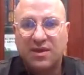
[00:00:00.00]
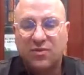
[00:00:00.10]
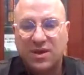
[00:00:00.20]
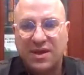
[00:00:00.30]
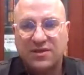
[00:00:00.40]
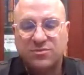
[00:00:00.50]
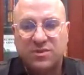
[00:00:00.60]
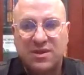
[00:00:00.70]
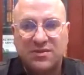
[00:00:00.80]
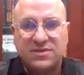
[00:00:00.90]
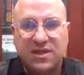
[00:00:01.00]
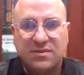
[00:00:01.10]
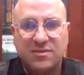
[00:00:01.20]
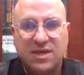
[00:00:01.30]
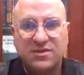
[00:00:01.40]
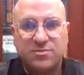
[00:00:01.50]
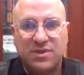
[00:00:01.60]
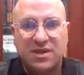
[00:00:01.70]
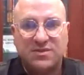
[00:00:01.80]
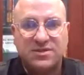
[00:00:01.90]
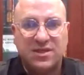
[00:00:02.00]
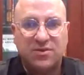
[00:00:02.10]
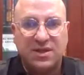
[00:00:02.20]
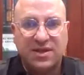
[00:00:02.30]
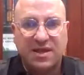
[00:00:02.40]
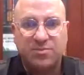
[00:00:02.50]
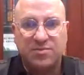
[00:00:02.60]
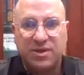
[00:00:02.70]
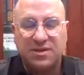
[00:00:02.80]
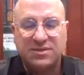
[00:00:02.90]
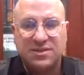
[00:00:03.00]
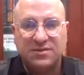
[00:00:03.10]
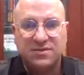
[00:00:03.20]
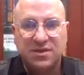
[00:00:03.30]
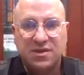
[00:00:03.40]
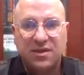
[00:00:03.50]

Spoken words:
what Aspen has done, Aspen had sterile capabilities,